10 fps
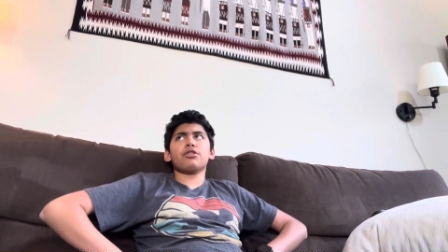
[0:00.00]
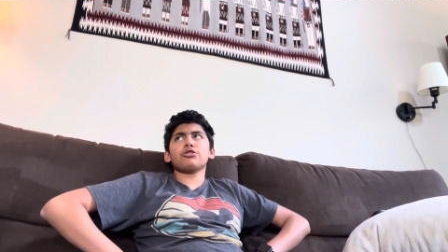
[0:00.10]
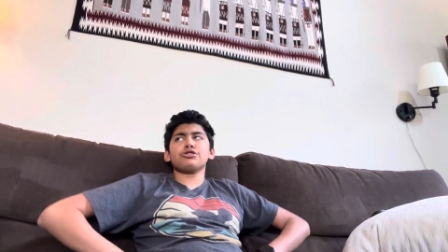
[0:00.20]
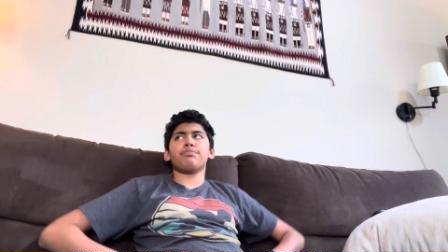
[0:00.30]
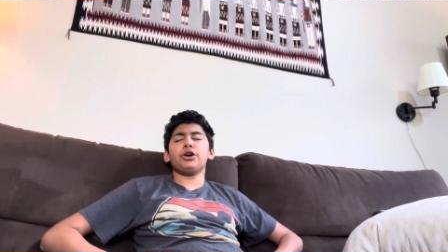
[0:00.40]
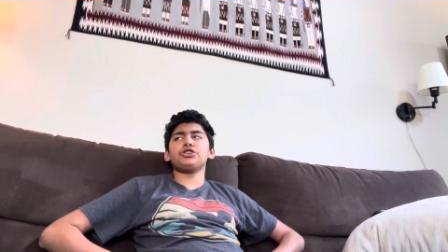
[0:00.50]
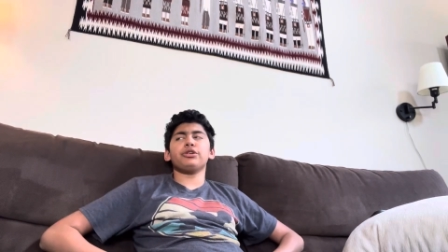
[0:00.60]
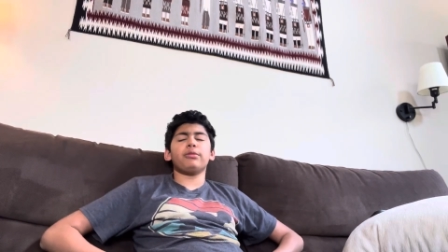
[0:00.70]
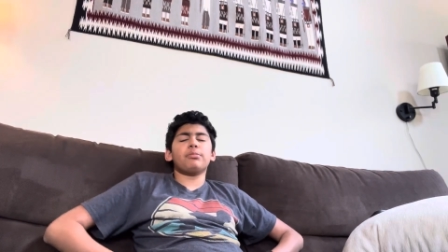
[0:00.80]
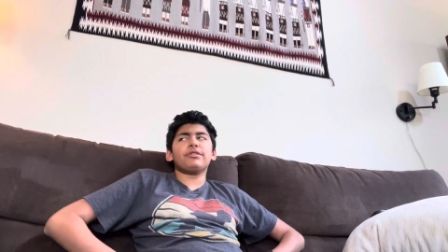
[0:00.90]
I'll just punch
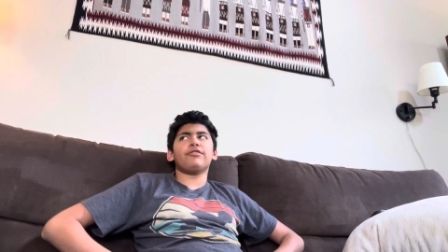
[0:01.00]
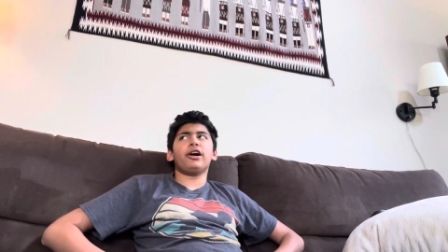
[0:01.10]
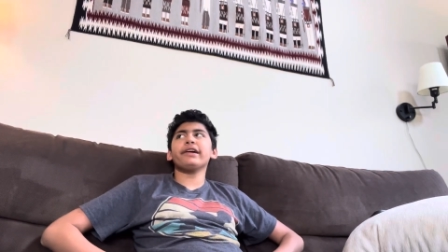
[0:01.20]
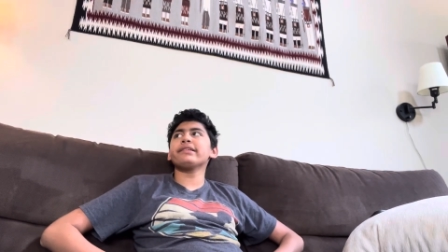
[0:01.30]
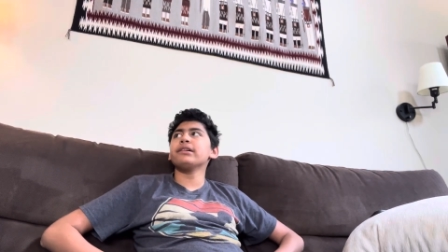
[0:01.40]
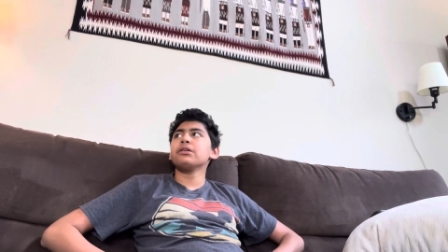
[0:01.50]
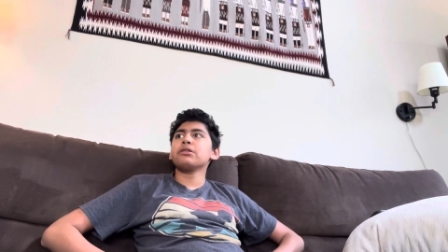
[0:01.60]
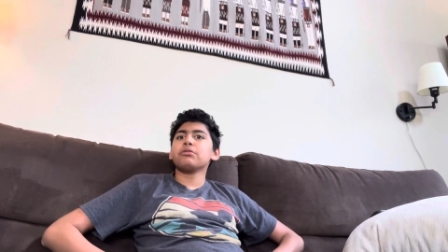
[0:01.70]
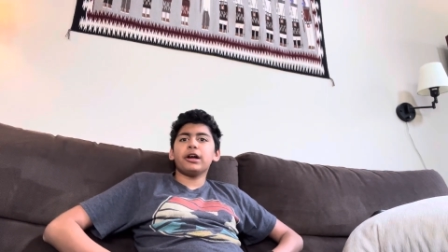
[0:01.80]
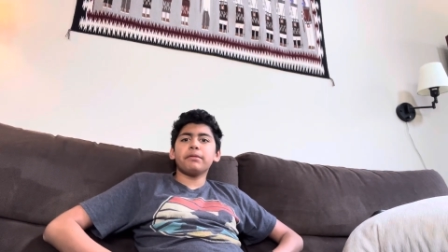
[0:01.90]
him. I'll be fine,
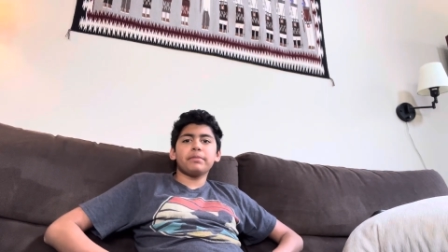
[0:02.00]
right?